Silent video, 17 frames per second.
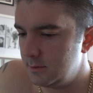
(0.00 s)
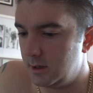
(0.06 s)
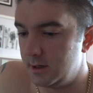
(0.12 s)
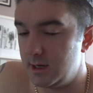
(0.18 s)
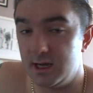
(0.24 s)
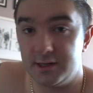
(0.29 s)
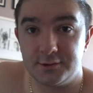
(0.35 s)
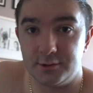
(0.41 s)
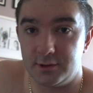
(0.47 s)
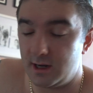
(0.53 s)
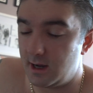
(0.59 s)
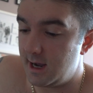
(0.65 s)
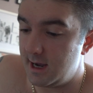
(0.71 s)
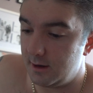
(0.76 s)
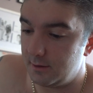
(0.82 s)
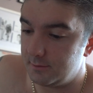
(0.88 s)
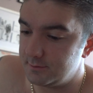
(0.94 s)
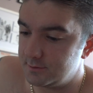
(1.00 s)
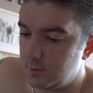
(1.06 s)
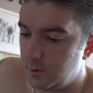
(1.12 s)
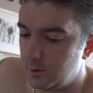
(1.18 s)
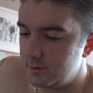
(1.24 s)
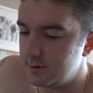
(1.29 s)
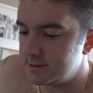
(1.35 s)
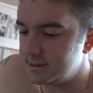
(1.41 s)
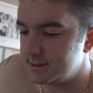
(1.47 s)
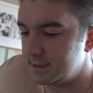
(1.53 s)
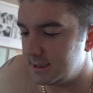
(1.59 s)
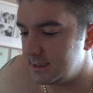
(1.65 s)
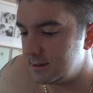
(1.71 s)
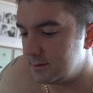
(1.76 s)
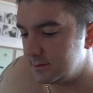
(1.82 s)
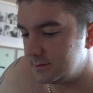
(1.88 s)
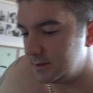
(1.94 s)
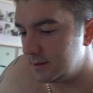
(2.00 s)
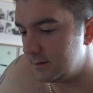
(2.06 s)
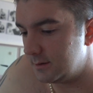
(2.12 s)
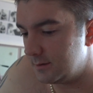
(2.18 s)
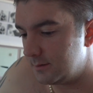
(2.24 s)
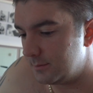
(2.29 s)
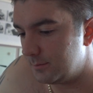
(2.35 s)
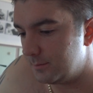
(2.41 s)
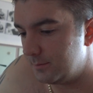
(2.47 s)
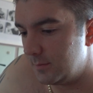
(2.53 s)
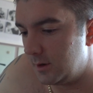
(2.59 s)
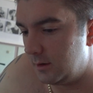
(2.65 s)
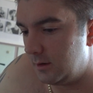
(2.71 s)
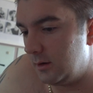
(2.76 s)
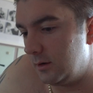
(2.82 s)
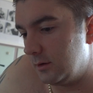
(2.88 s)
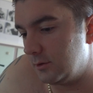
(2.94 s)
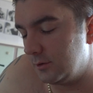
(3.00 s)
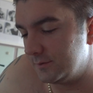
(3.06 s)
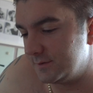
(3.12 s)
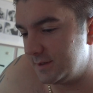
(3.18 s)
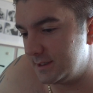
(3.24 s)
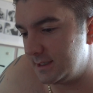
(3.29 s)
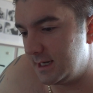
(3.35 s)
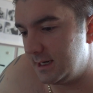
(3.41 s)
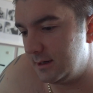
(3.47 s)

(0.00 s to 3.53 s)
Oh yeah, sorted out Howden's quote yesterday because our contact at